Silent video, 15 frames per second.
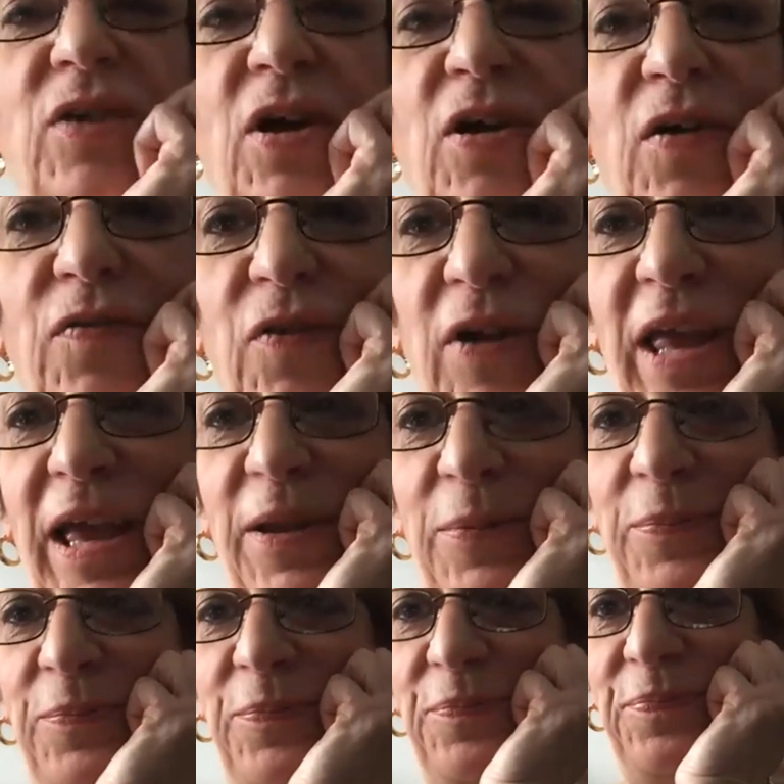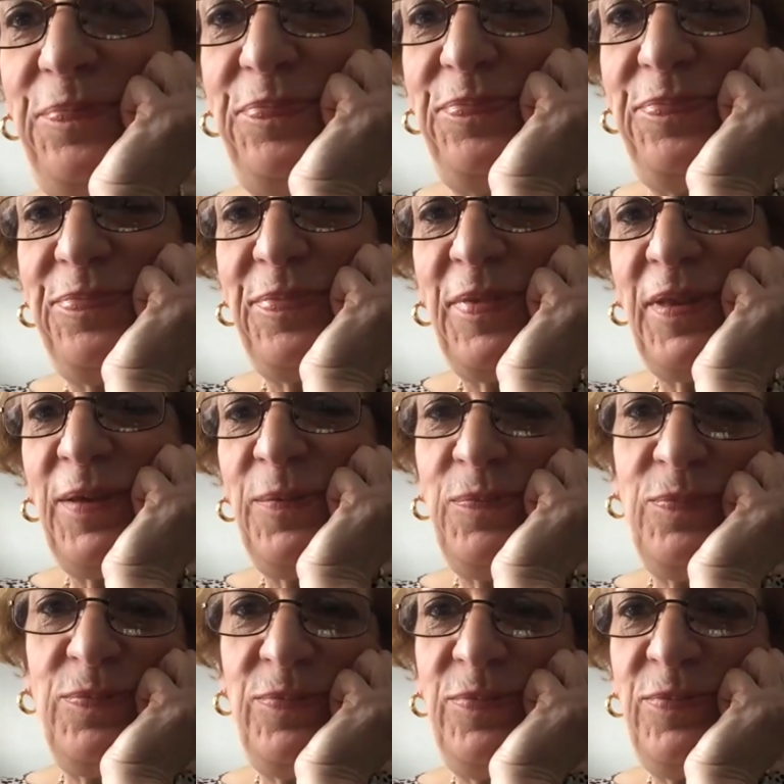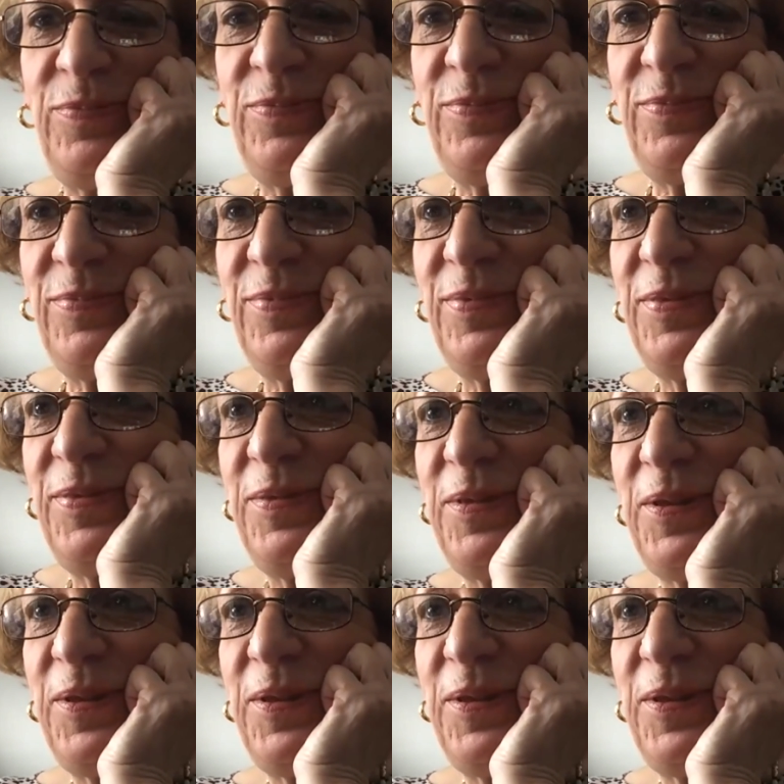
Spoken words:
we go again. Ready? Okay, here